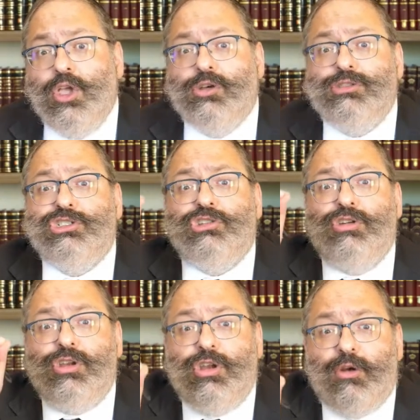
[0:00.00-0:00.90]
Because the
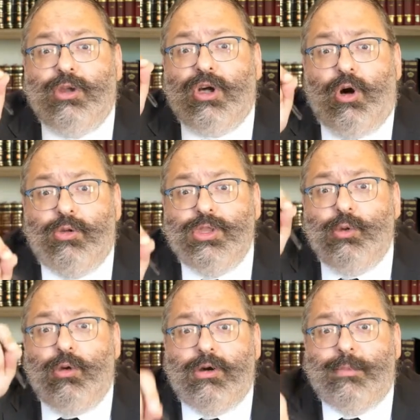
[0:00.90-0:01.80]
Shulchan Aruch
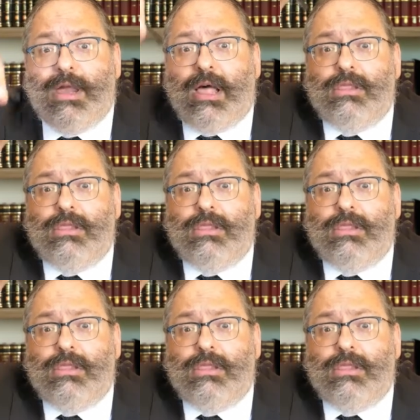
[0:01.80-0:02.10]
only wrote about